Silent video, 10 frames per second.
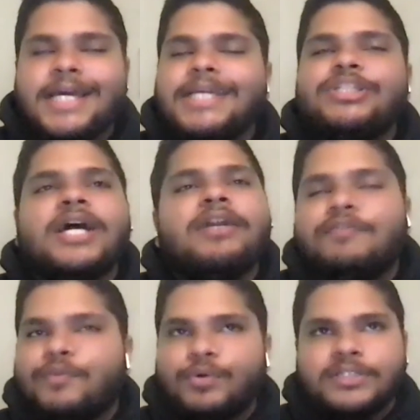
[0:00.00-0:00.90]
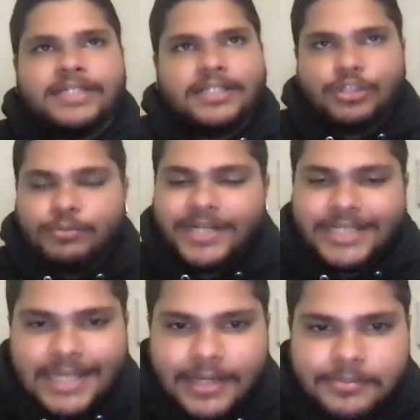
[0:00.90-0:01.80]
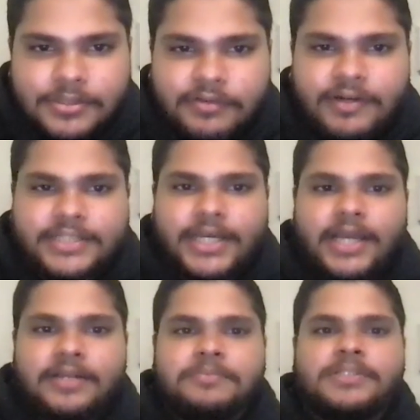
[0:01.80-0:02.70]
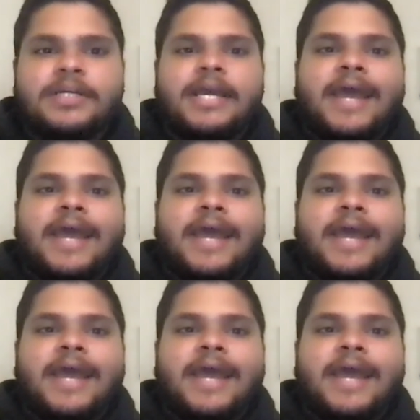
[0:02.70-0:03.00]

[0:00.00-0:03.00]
he tried to force it too many times to Davante Adams,